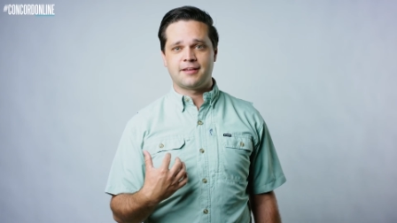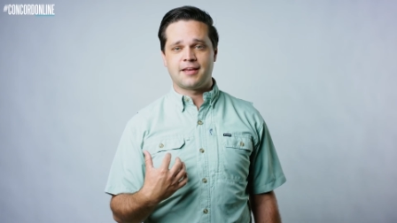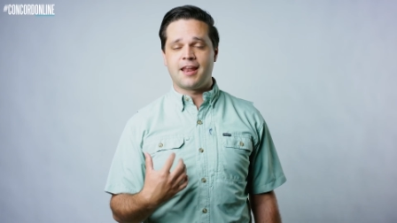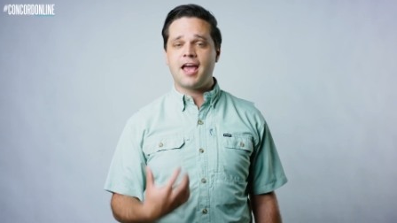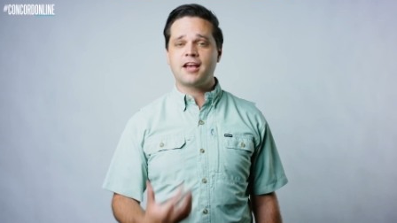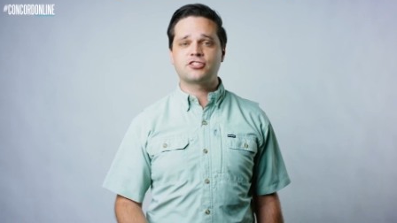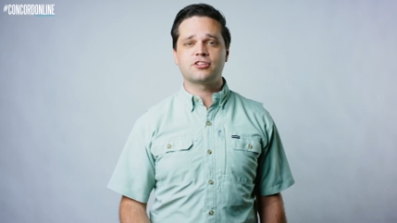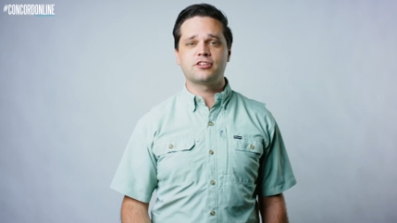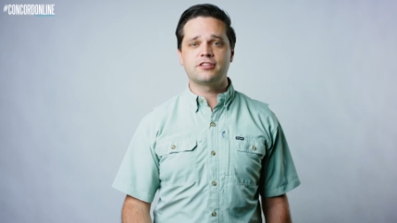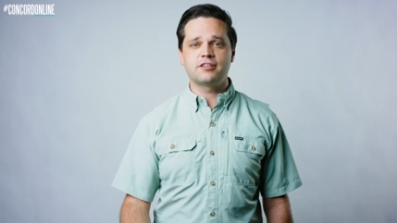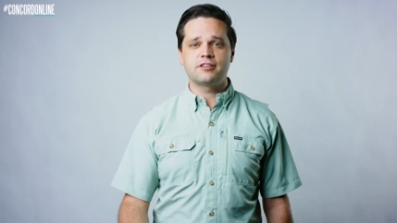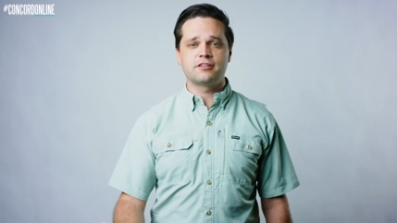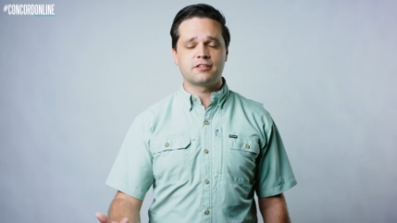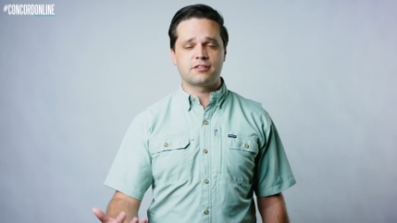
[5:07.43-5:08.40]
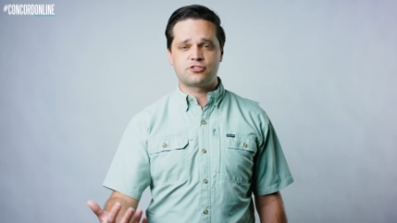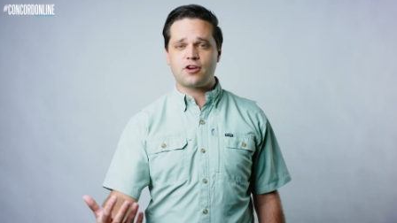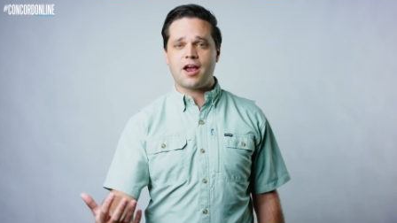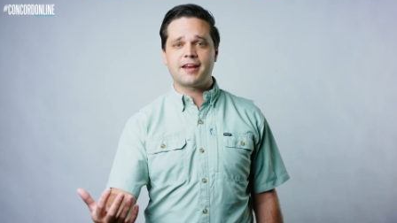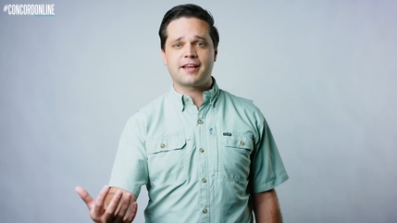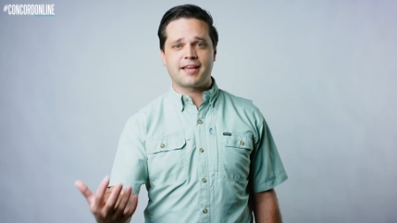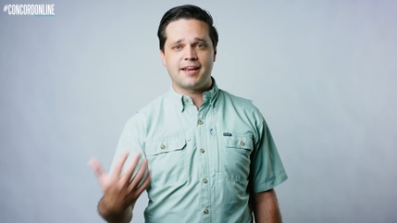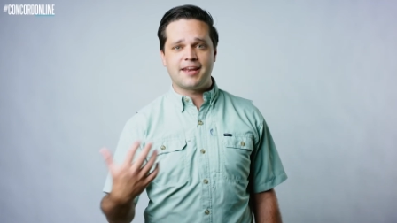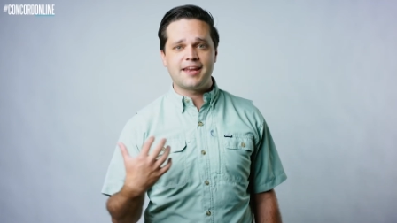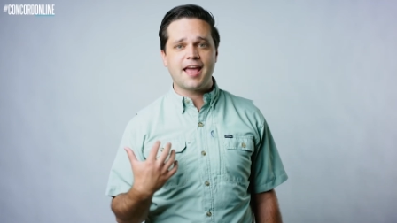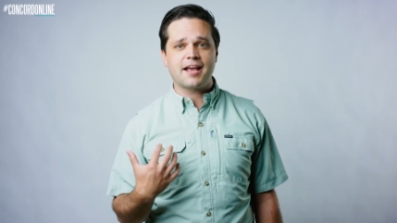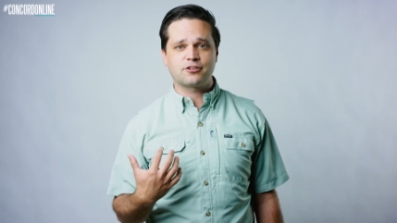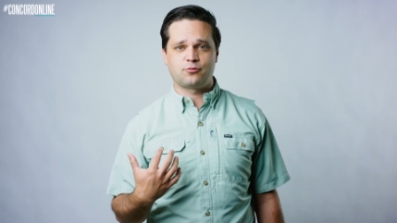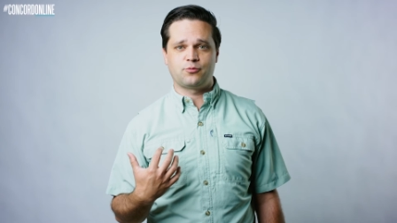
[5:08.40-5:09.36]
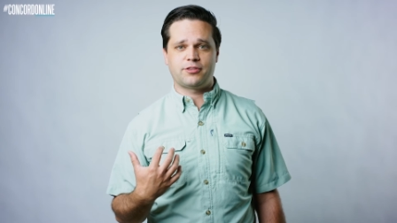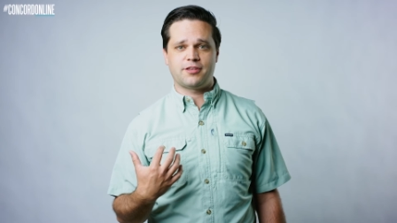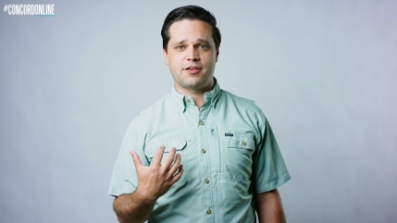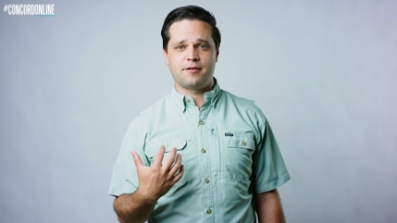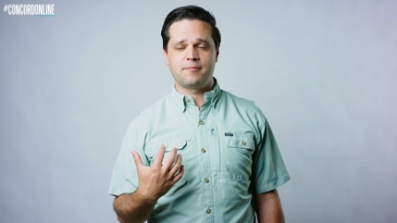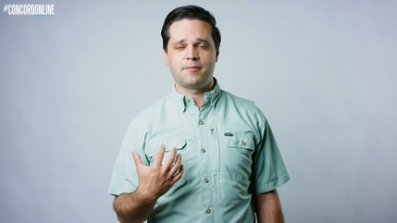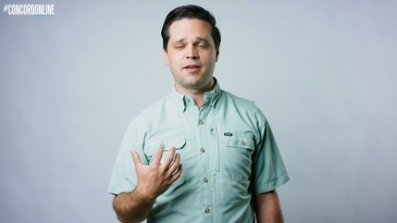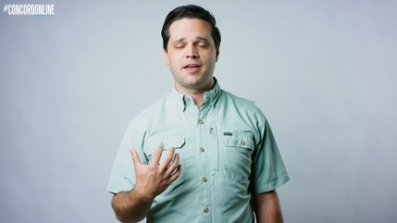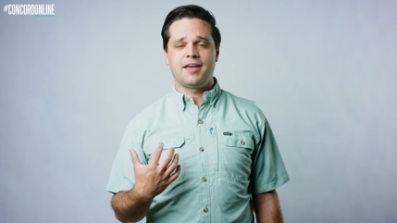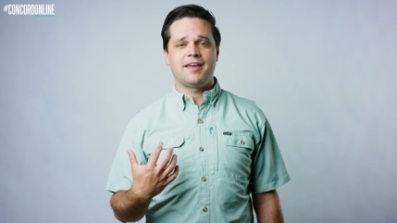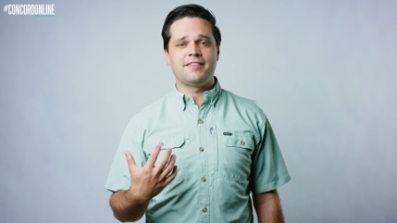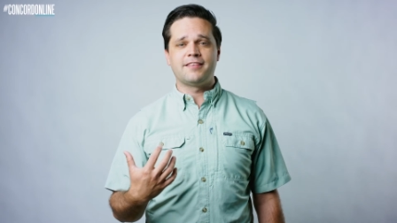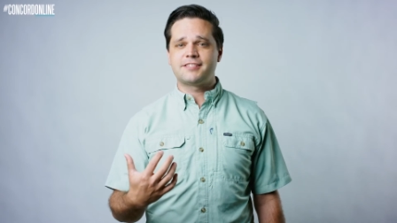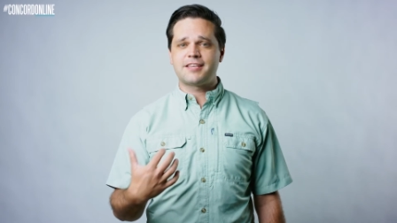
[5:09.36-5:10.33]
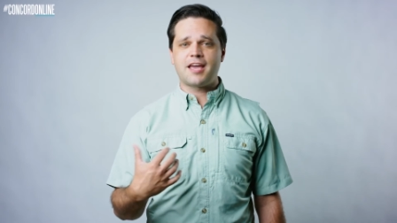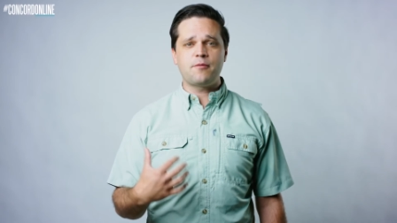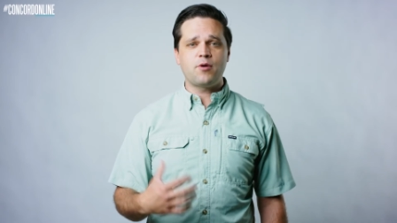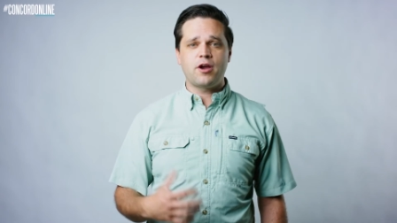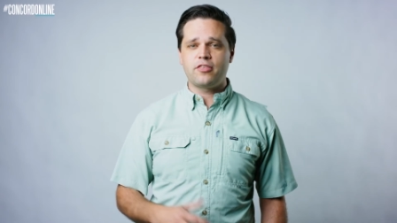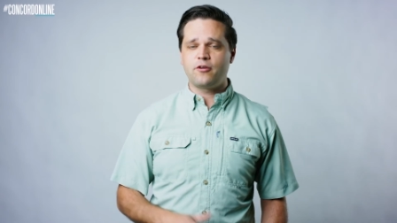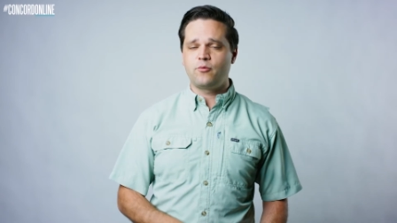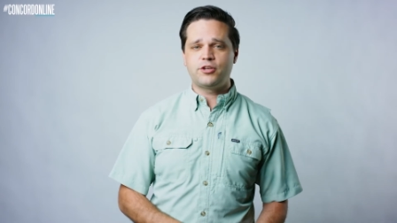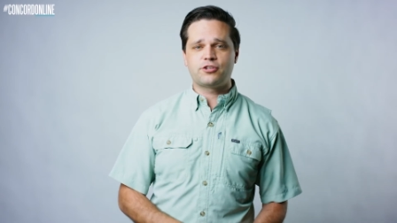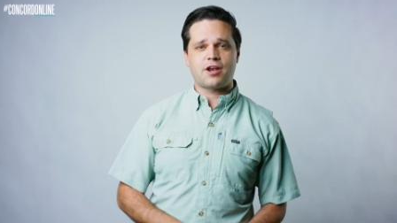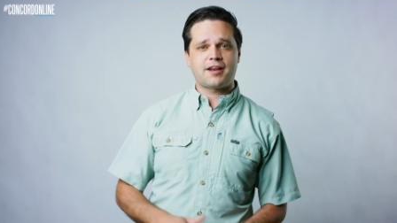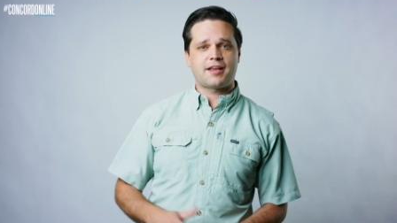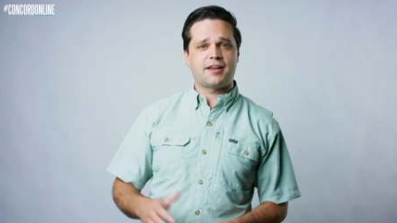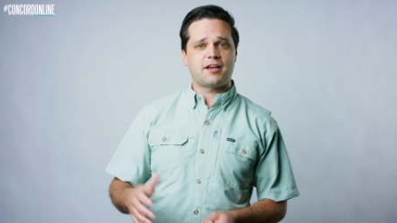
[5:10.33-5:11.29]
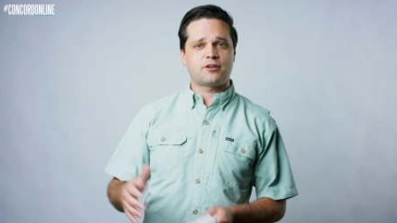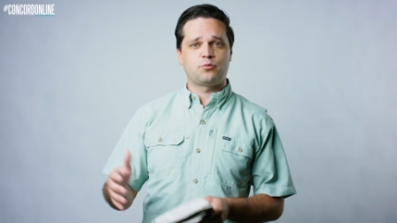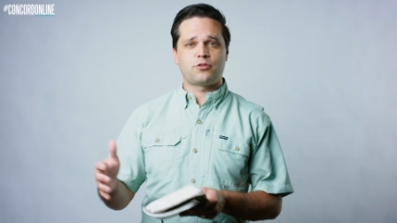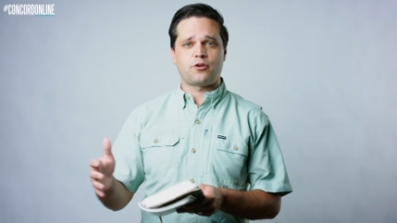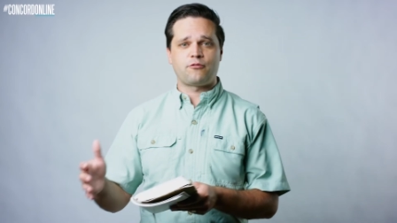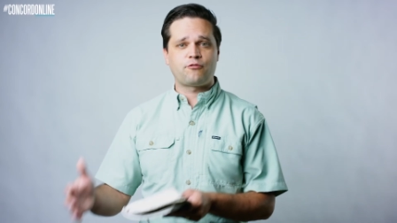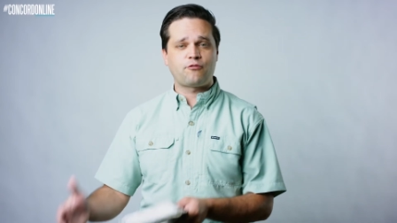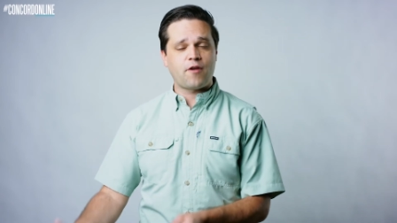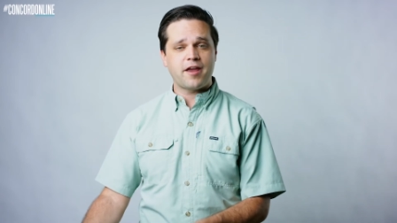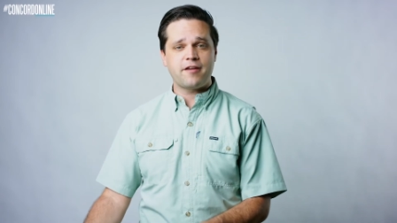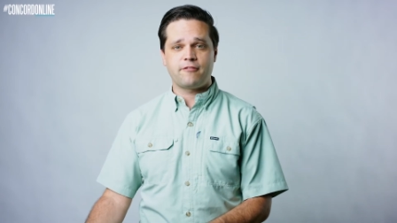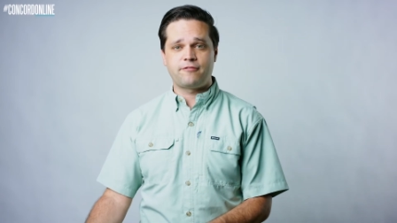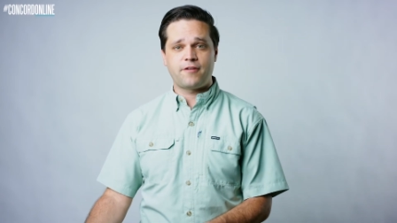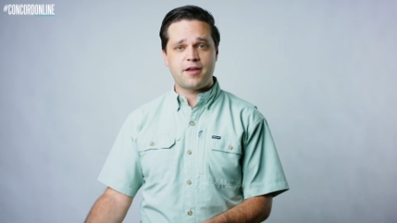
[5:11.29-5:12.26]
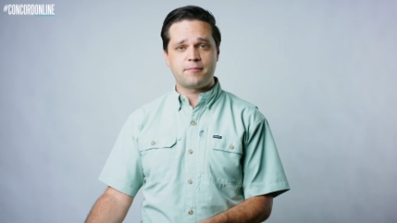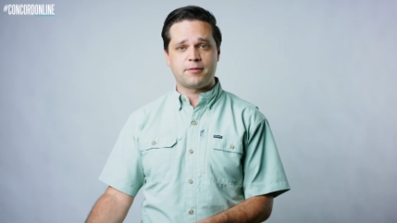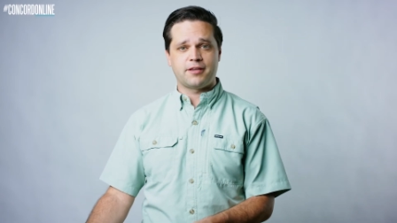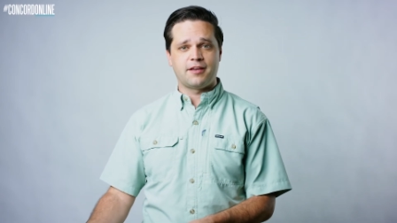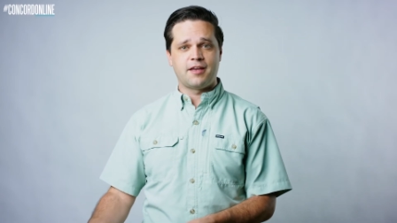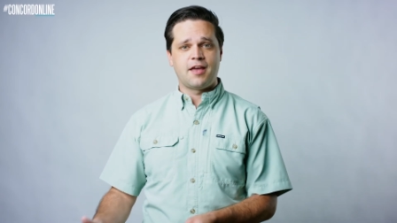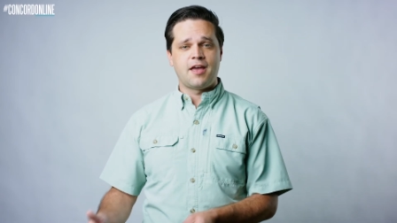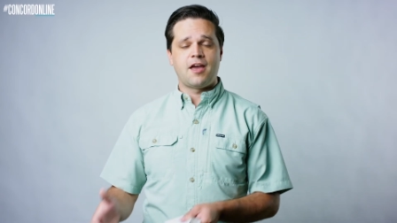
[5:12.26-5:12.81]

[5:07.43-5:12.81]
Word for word: and actually trying to connect with Him in the same way that we try to connect with our family